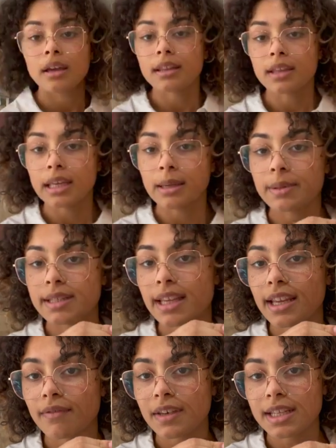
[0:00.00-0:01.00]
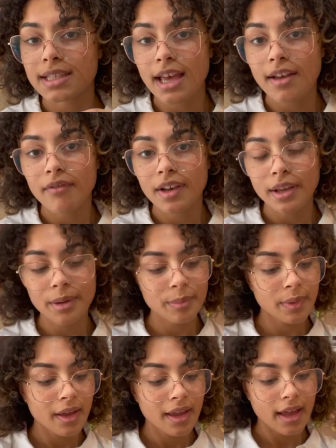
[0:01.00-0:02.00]
the Bottega Veneta envelope,
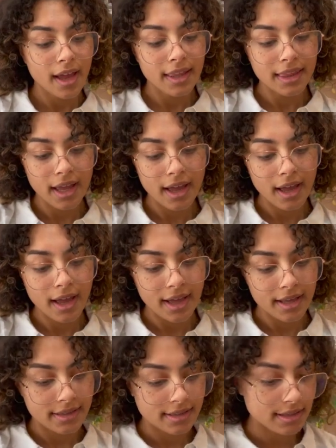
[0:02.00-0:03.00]
and that has